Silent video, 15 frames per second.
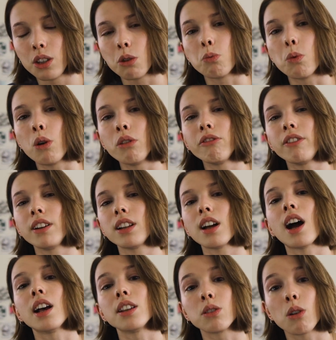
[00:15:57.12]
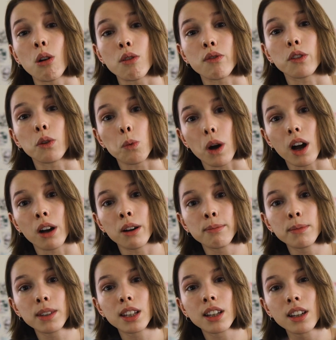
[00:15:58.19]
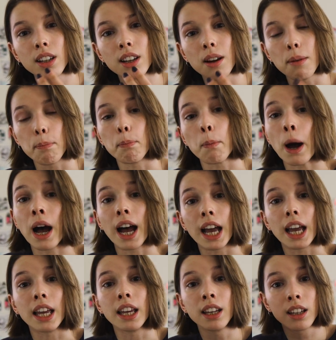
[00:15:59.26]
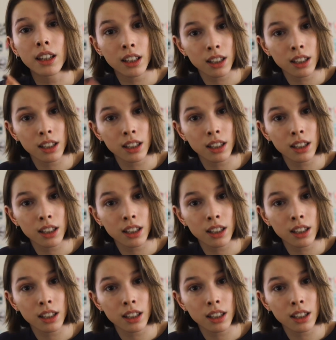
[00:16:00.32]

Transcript: You won't feel as overwhelmed by